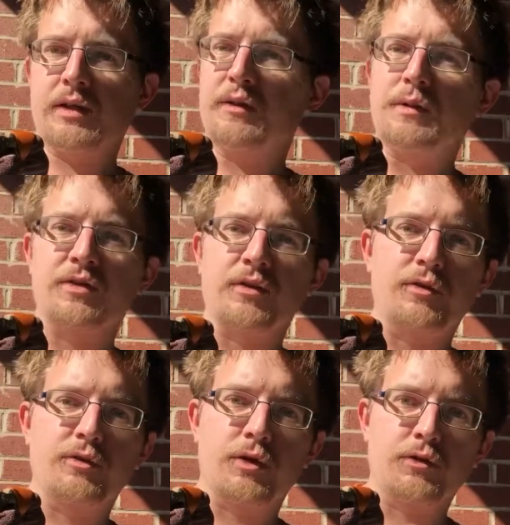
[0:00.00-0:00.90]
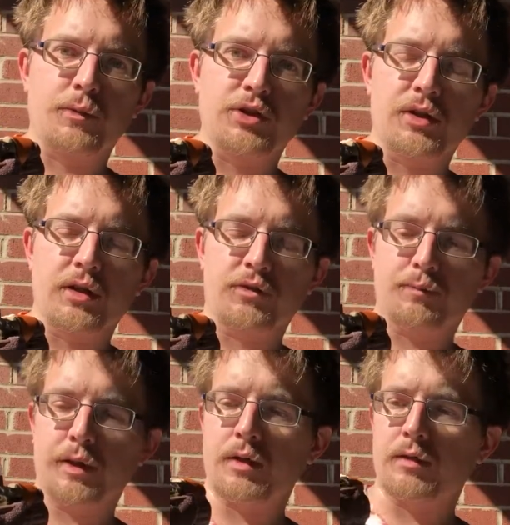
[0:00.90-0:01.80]
gave me a sense of the transformation, and it's
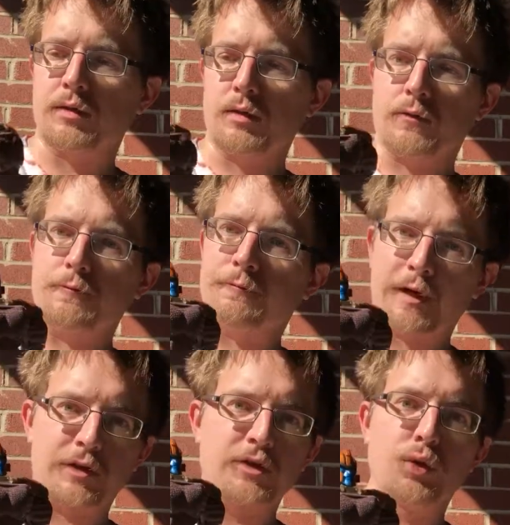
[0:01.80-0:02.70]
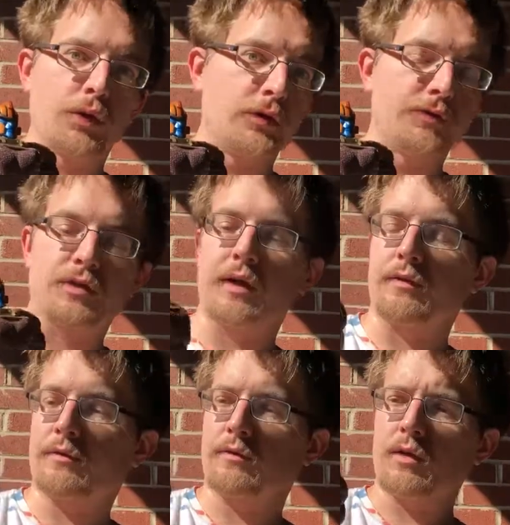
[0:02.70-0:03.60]
been very intuitive
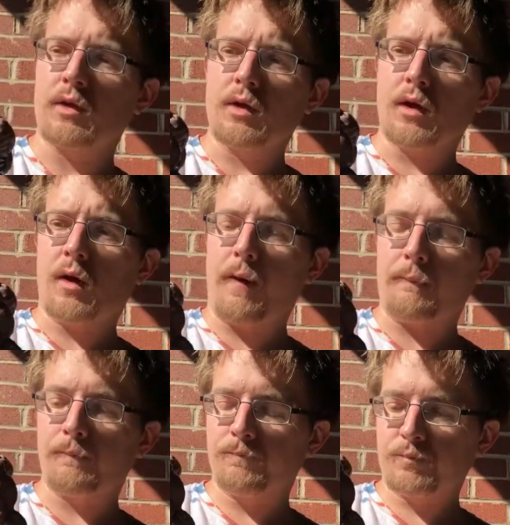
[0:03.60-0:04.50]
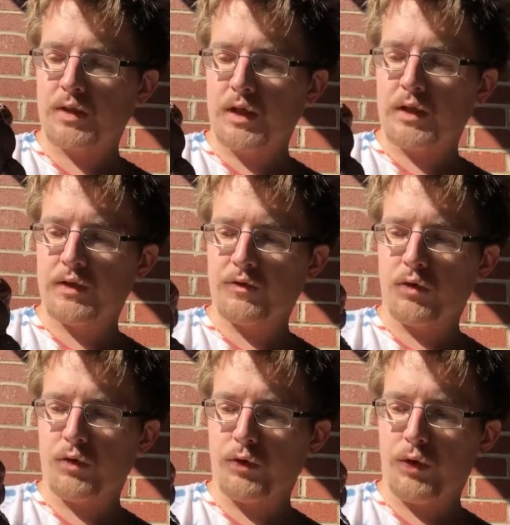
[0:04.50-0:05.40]
since. It is a
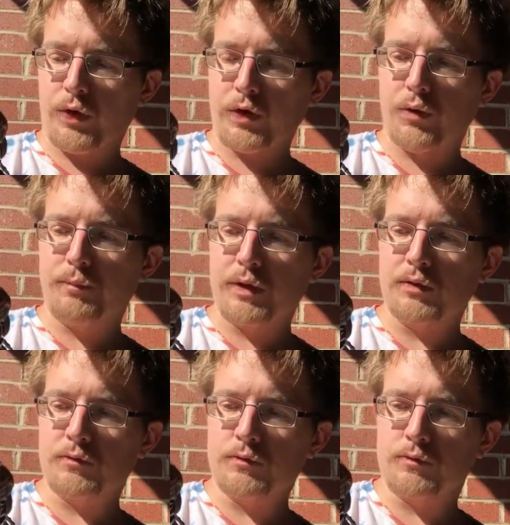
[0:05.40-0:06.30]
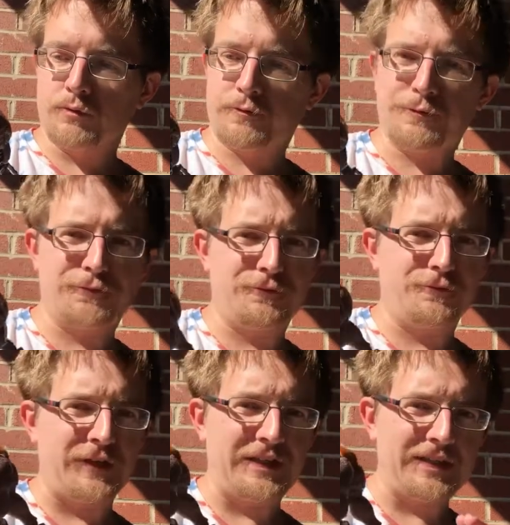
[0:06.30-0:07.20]
little bit
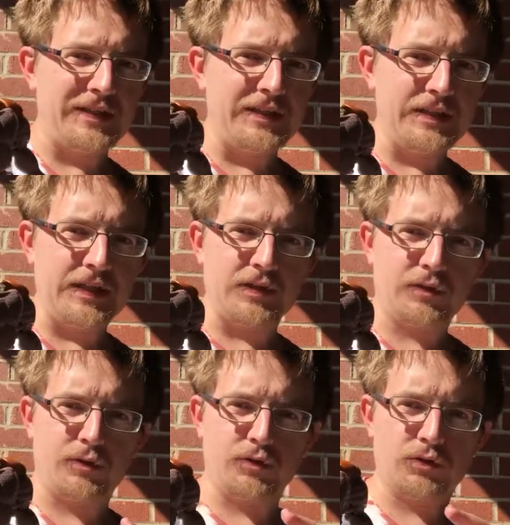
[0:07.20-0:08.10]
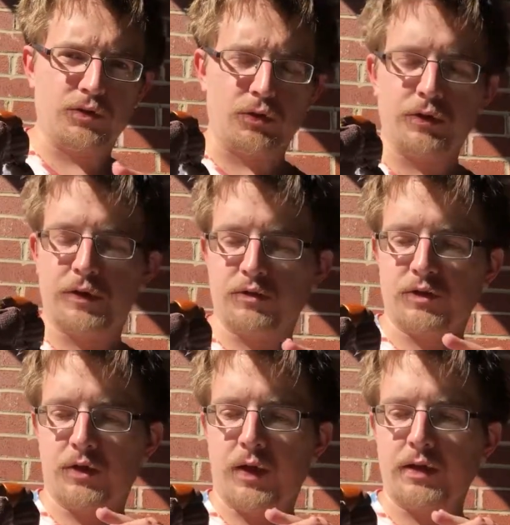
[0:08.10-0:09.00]
fiddly getting certain things
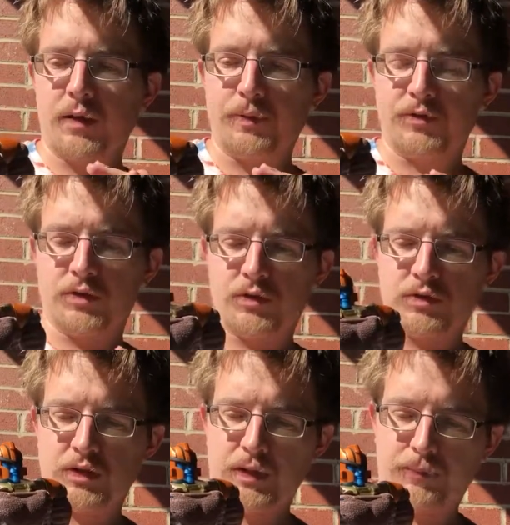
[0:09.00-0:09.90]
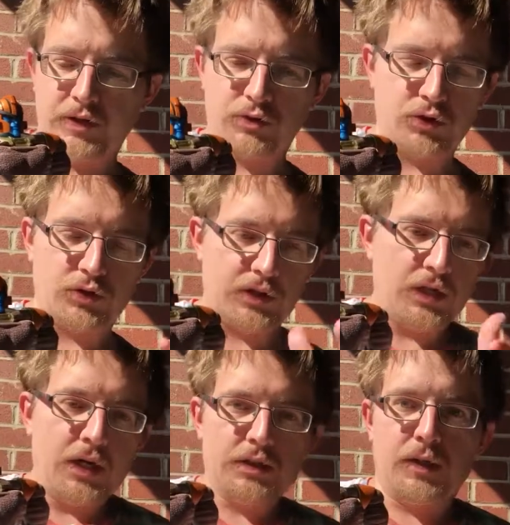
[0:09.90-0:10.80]
to line up and to stay in place, or just like
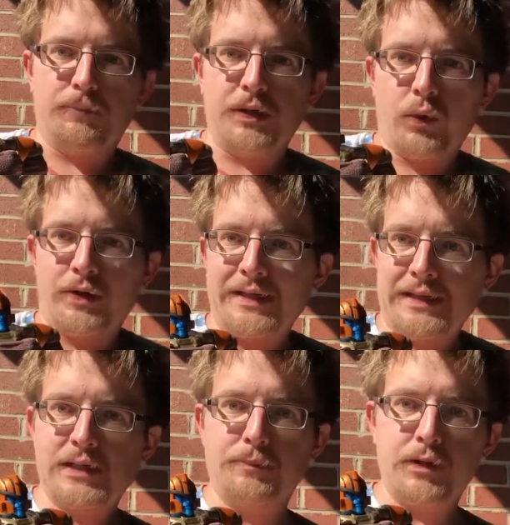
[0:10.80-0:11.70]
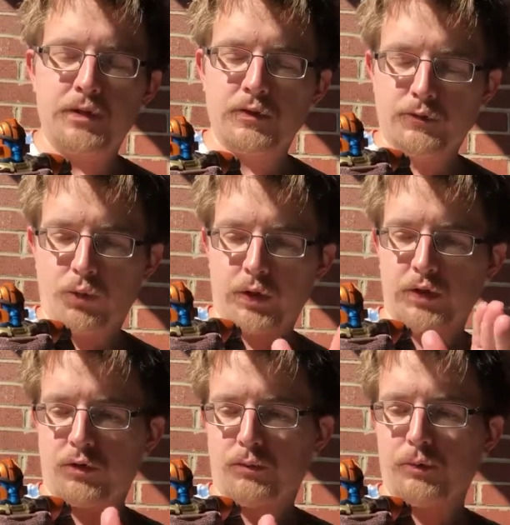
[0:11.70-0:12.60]
to be where they need to be for
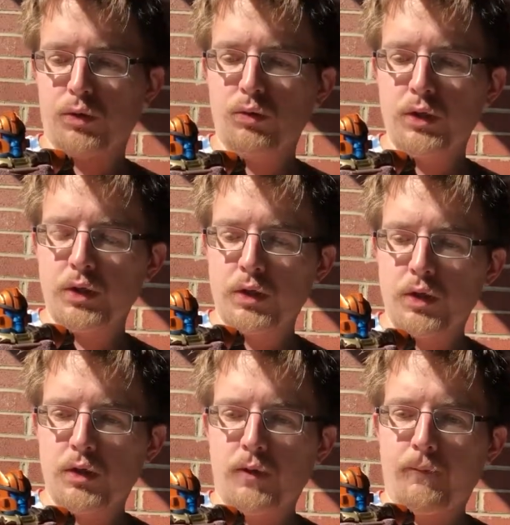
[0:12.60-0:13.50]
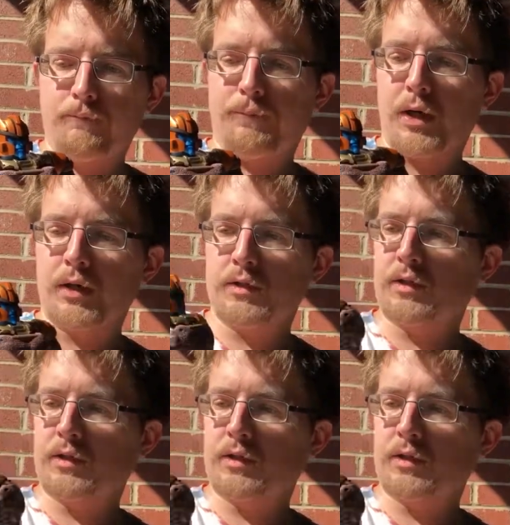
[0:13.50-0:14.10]
either mode, but